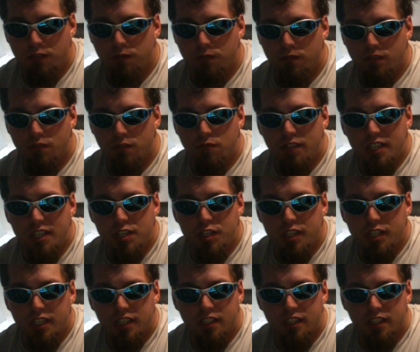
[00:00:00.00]

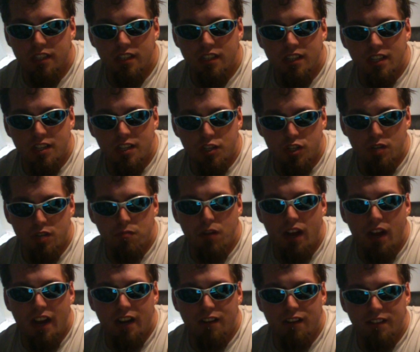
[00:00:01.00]
Luigi can jump
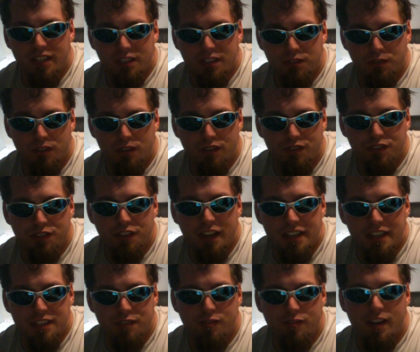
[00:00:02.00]
higher and he sort of
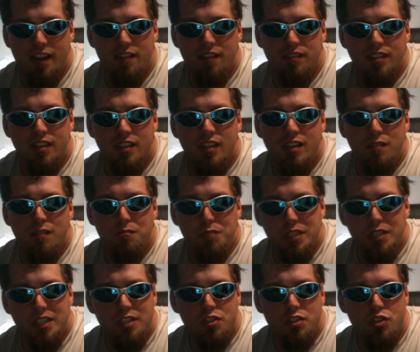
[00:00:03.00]
slides around,
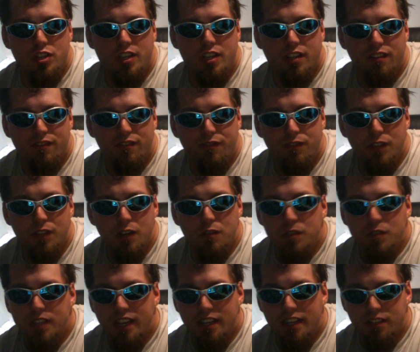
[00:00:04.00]
Peach can
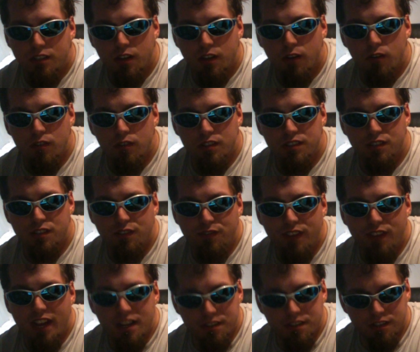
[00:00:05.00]
float, and Toad is the
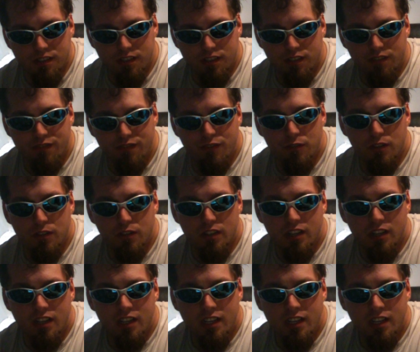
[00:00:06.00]
fastest of the 4.